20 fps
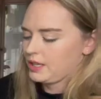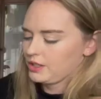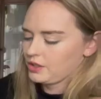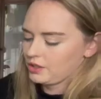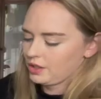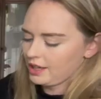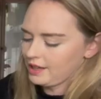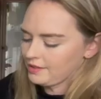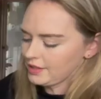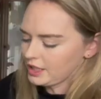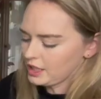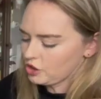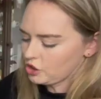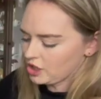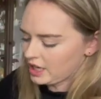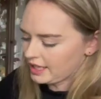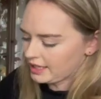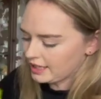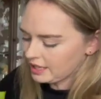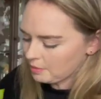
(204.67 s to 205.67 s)
So I'm going to
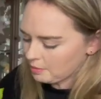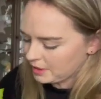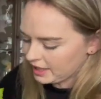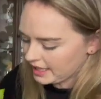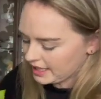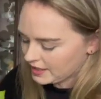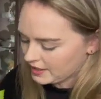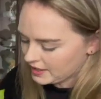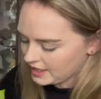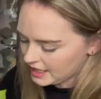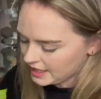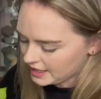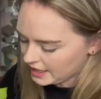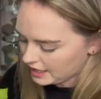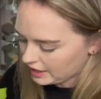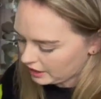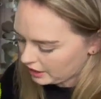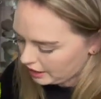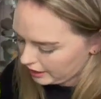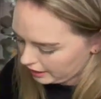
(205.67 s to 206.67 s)
gently place this
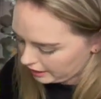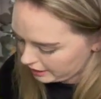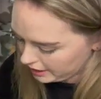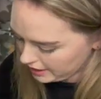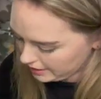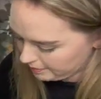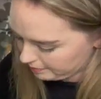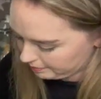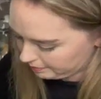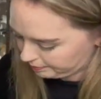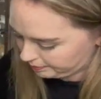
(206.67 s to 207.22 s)
in here.